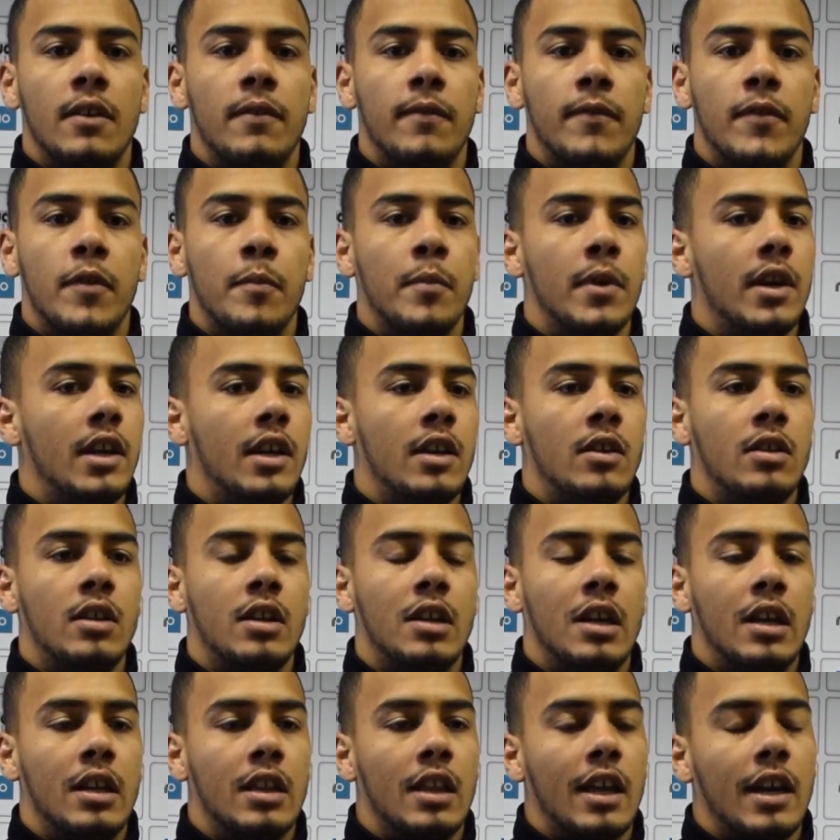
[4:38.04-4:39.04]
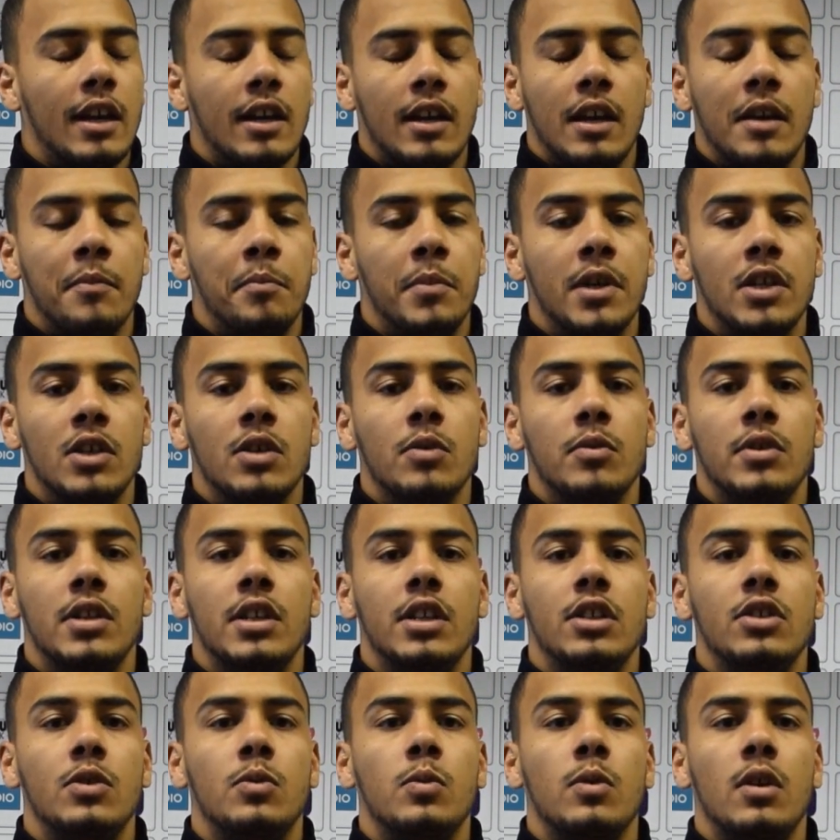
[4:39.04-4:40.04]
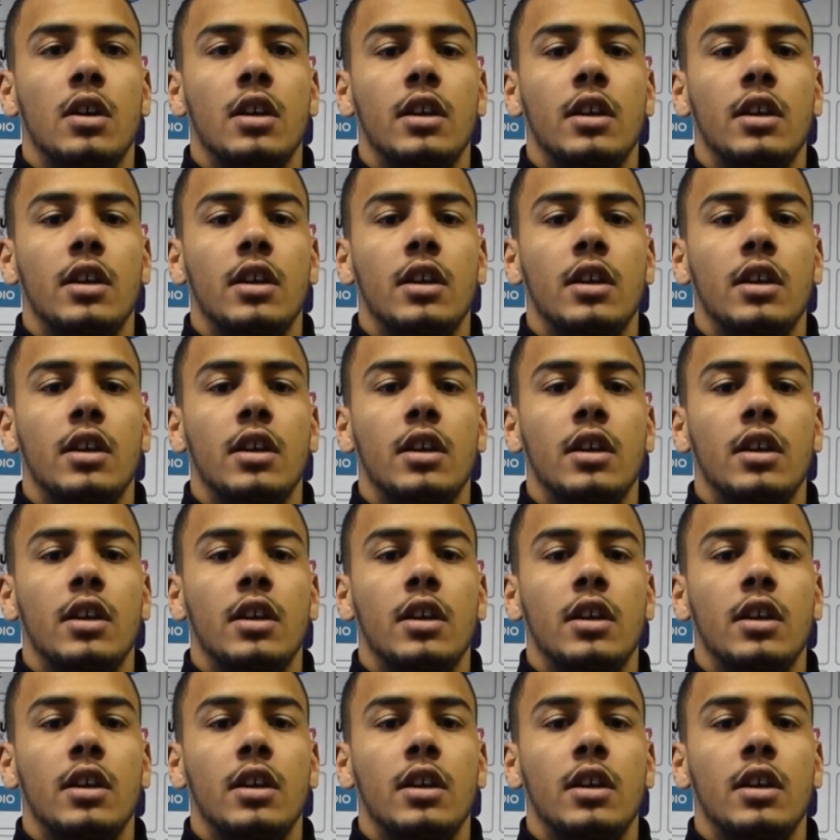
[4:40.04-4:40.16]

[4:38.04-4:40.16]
for me, like I've been doing